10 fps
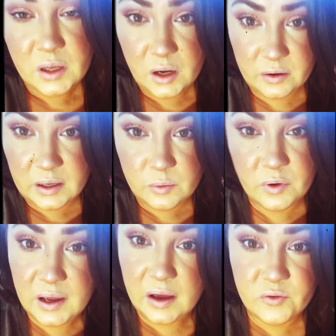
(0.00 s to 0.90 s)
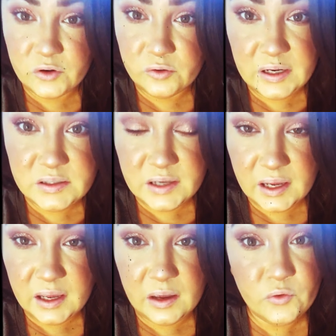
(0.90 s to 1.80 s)
All right, well, have a great
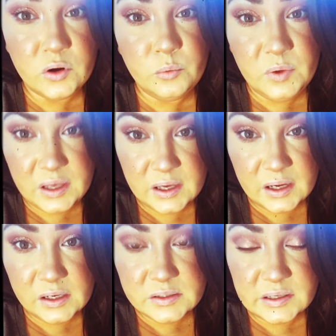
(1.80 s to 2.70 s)
day. Have a good weekend.